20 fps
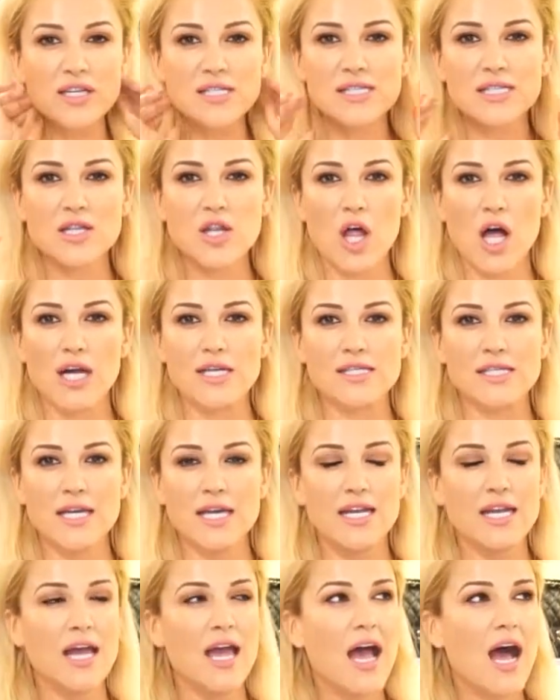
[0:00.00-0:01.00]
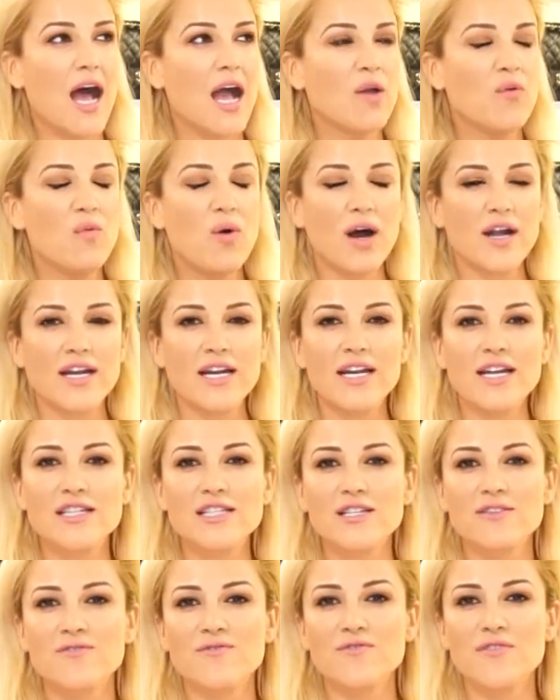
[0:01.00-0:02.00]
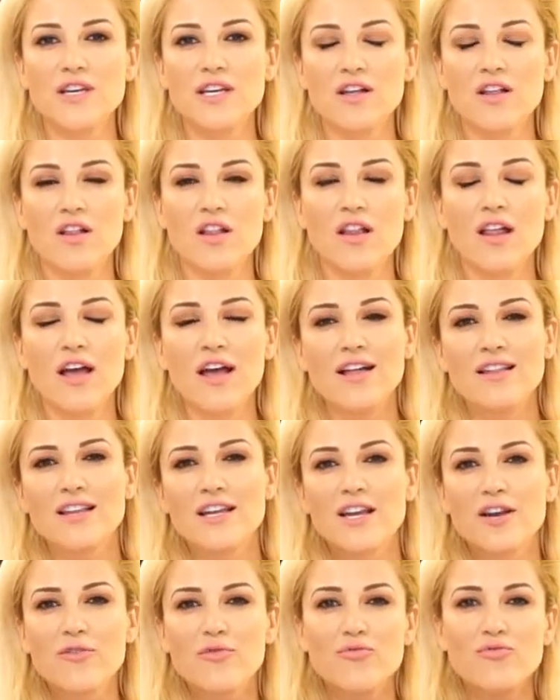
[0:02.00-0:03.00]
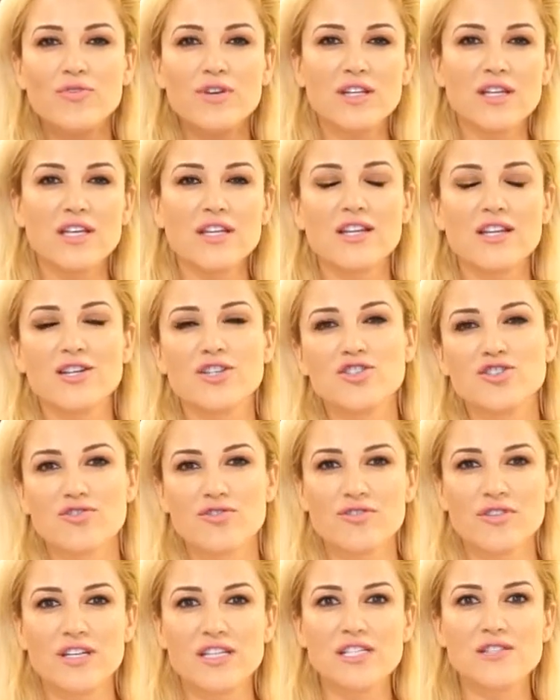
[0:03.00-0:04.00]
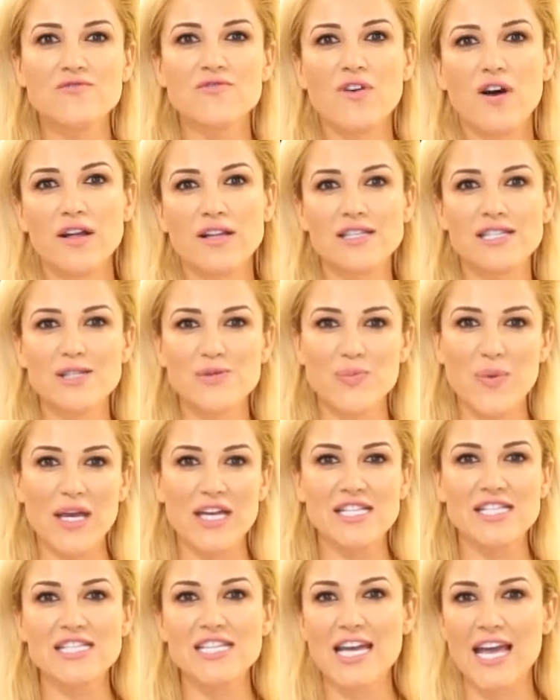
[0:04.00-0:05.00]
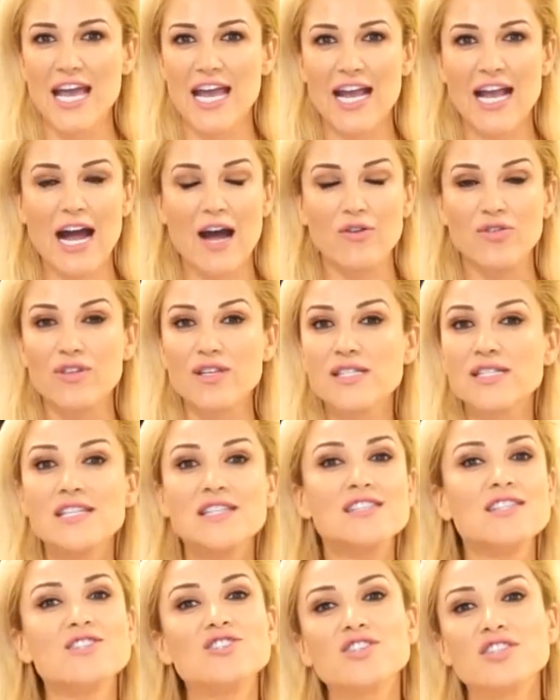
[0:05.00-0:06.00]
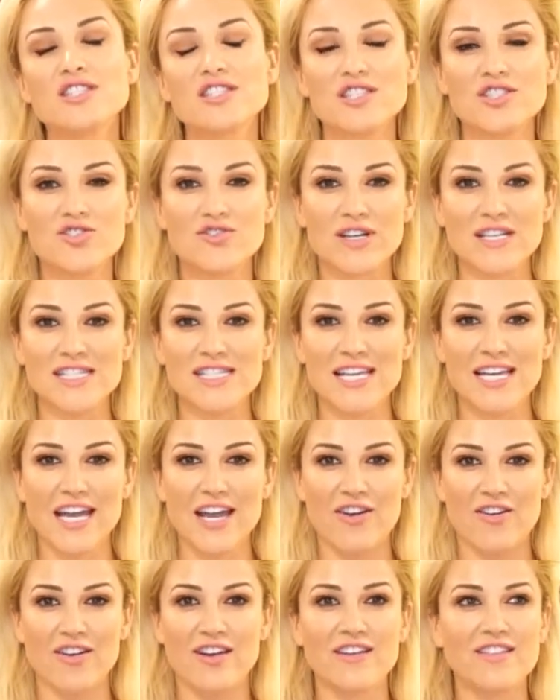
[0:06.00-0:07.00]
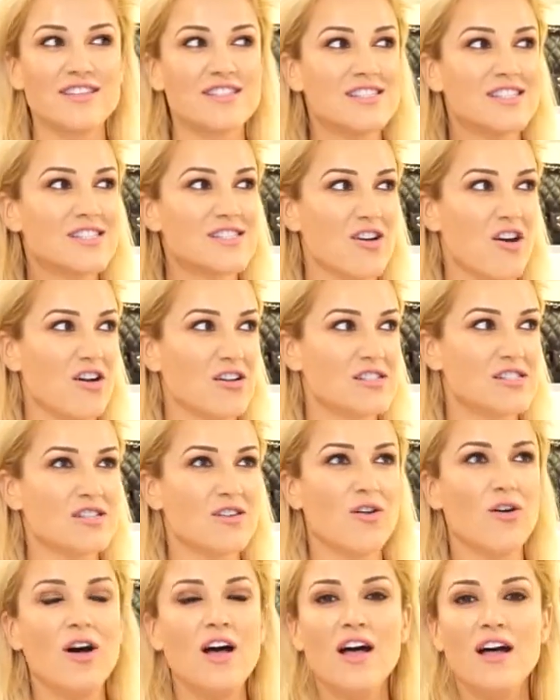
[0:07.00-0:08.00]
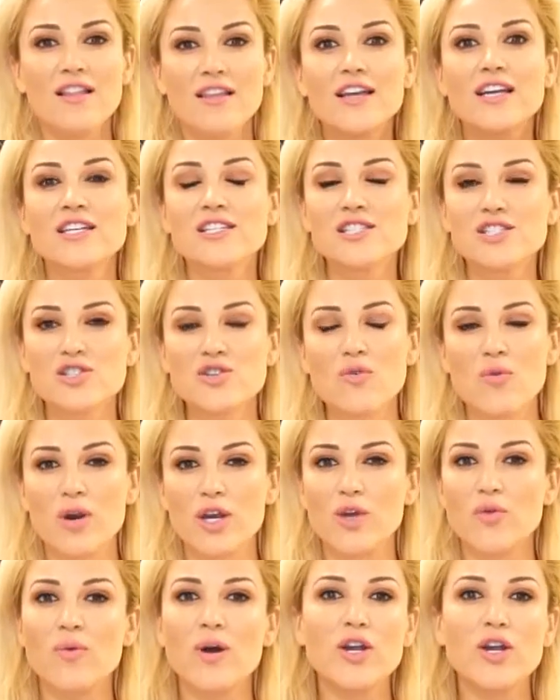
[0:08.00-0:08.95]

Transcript: this closet, I wanted it to feel like a really luxurious, fun space to hang out. This isn't just a dressing area. This is also like a store. You